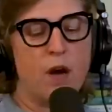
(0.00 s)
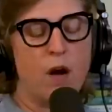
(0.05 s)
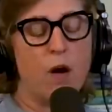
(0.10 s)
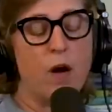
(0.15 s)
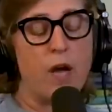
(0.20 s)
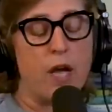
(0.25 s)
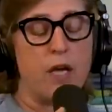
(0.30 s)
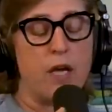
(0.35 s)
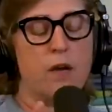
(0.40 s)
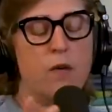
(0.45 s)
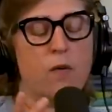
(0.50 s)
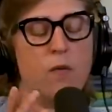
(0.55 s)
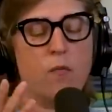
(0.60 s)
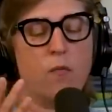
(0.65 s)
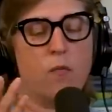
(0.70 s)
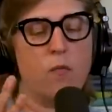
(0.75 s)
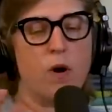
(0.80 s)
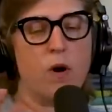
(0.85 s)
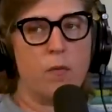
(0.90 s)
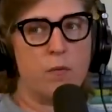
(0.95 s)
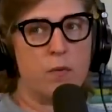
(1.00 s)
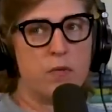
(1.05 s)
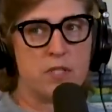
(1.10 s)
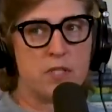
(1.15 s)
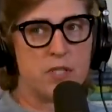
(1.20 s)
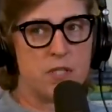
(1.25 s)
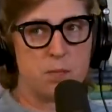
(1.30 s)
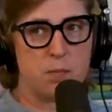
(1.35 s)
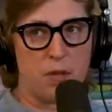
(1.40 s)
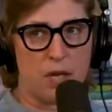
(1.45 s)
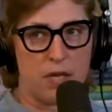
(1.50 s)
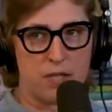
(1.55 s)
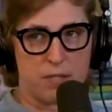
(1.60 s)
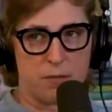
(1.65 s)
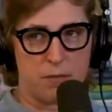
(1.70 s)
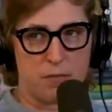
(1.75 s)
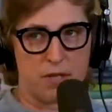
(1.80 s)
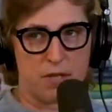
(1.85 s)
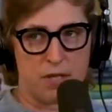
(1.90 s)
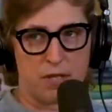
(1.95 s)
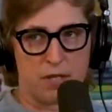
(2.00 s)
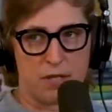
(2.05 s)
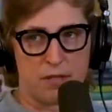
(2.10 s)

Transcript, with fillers: okay what was this blossom okay, thing